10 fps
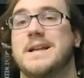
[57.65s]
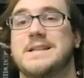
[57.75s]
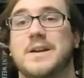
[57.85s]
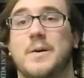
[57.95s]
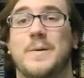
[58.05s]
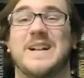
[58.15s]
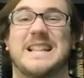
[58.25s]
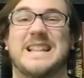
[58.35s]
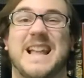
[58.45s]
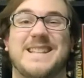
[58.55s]
So
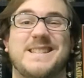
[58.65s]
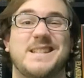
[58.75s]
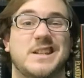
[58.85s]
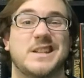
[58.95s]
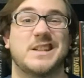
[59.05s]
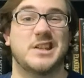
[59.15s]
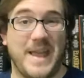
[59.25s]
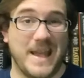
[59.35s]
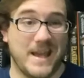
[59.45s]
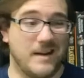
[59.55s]
let's jump
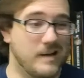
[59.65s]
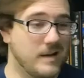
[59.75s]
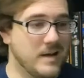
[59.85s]
in.